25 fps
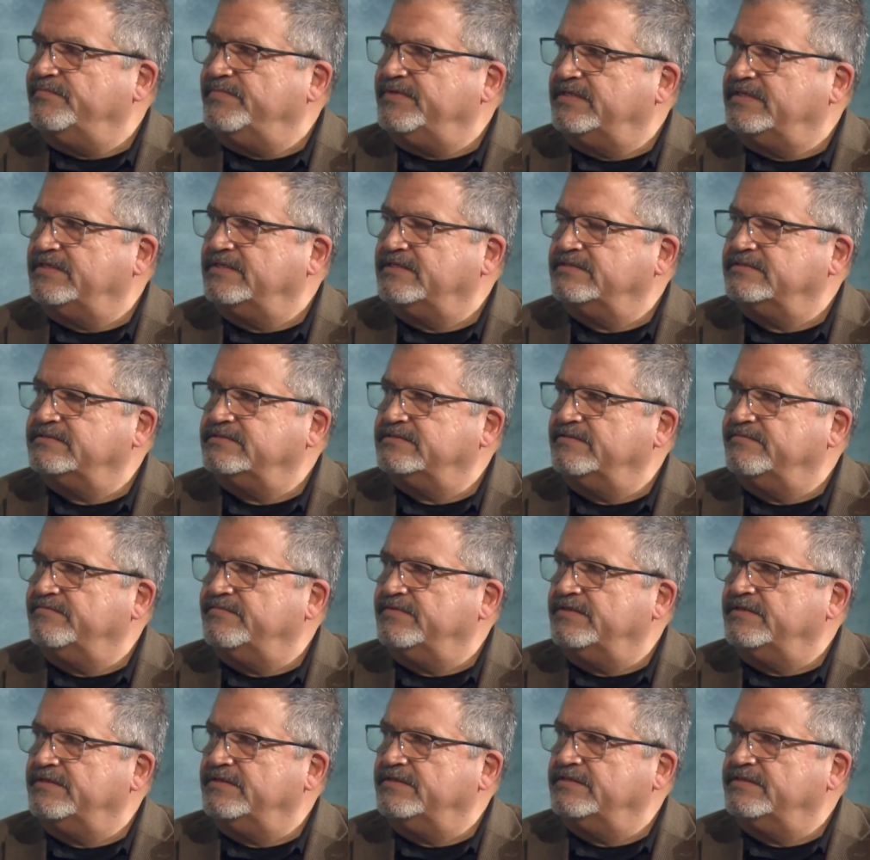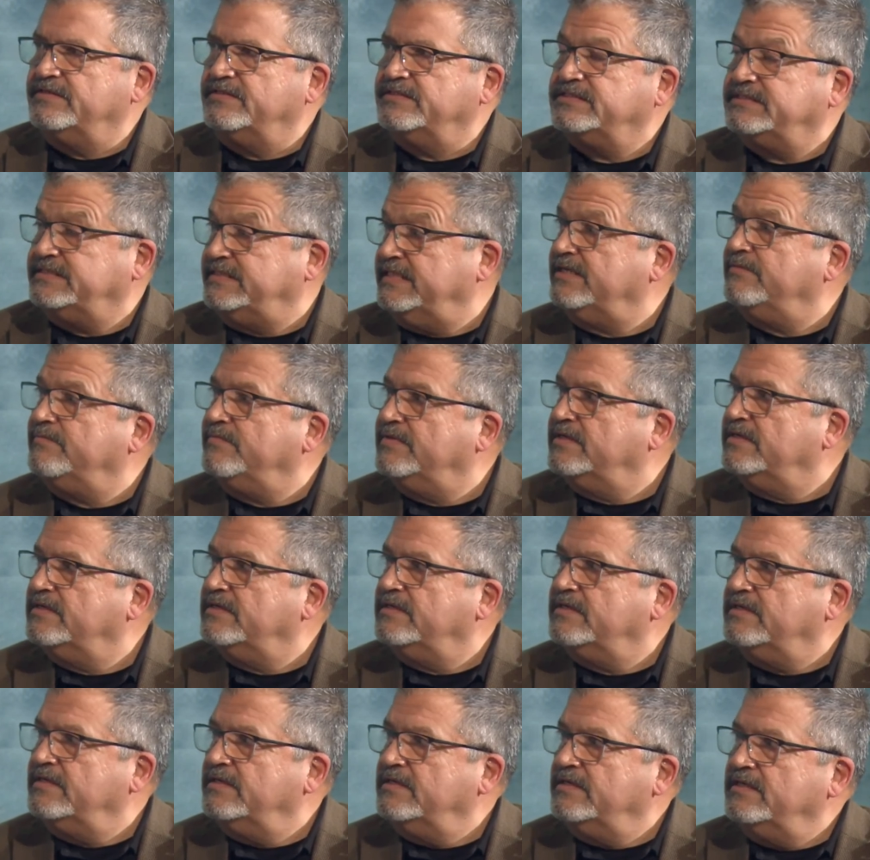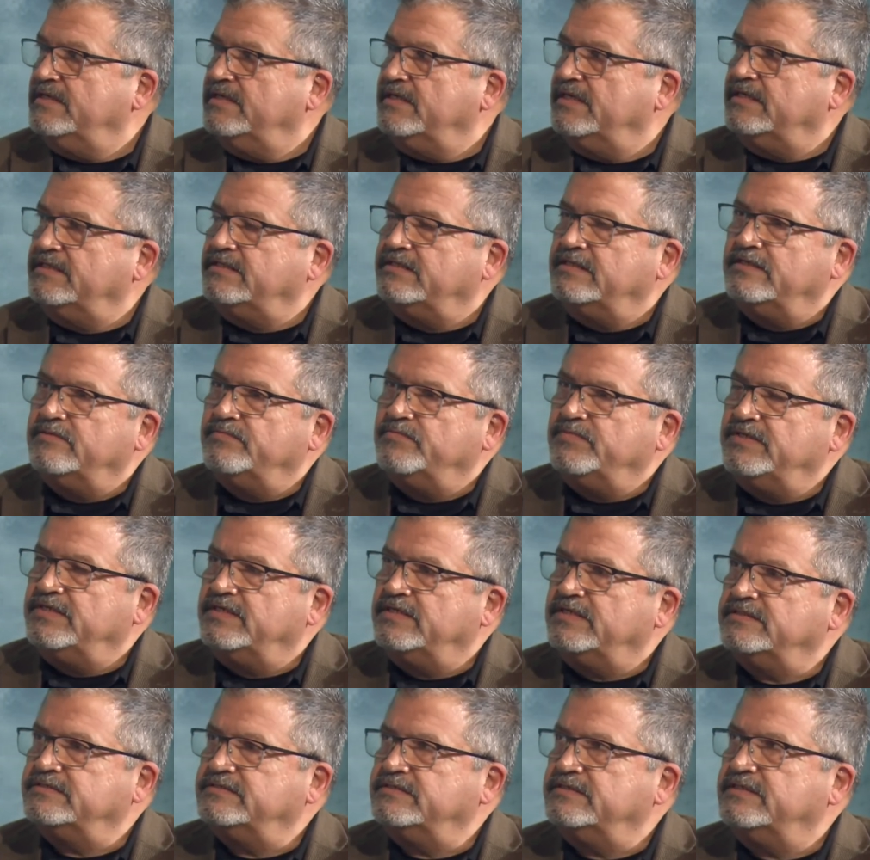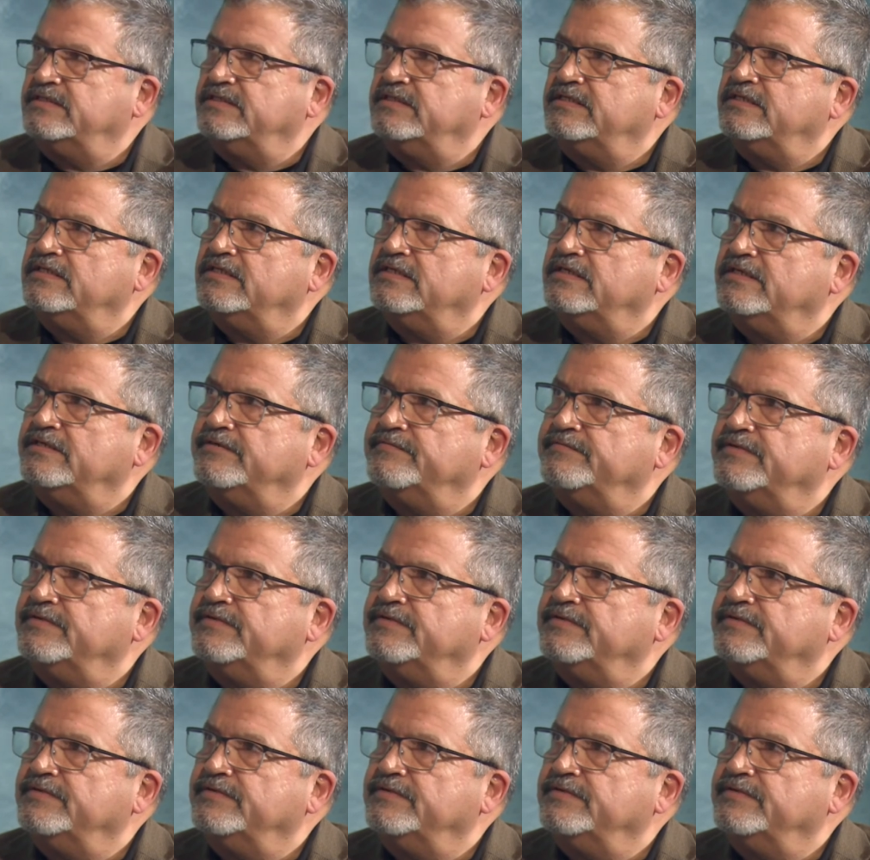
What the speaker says: because of the stigma, I think, because of the